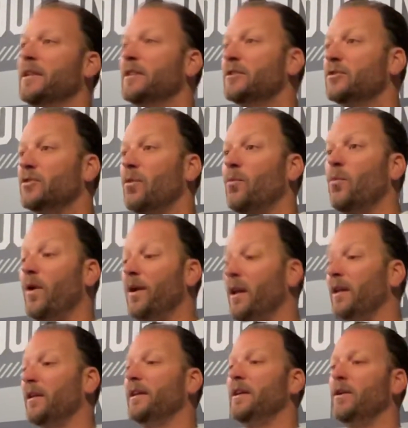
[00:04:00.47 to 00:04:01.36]
So what
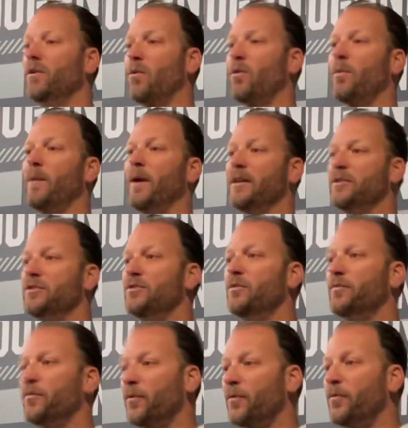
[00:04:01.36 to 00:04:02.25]
elite quarterbacks
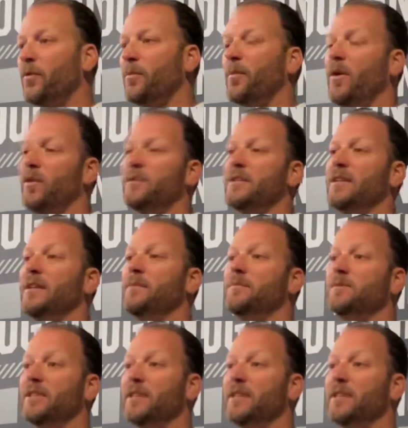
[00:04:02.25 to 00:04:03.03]
do for football teams